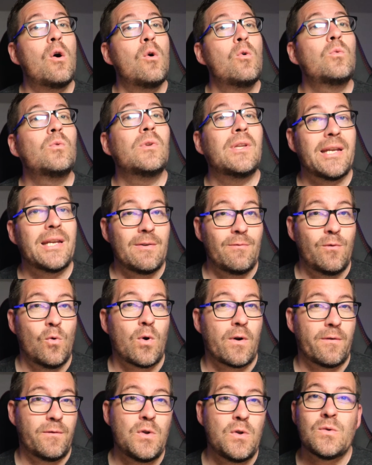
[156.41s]
only
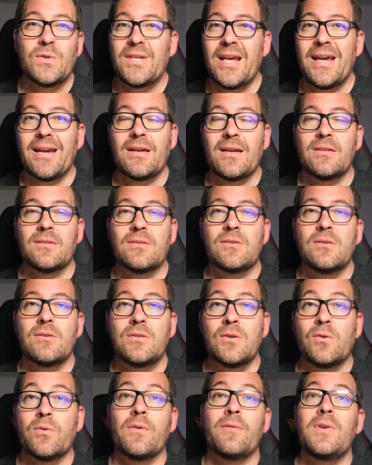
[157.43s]
for a few seconds
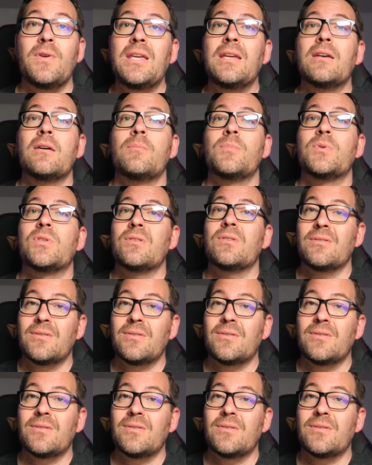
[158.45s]
until the VMs